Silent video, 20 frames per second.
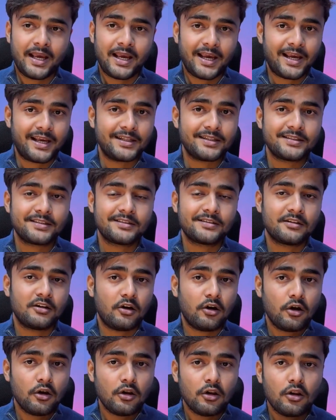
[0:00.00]
adds
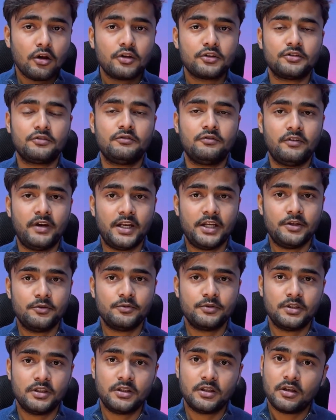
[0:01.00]
a lot of
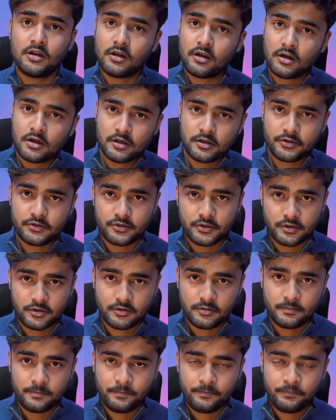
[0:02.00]
values in the longer run.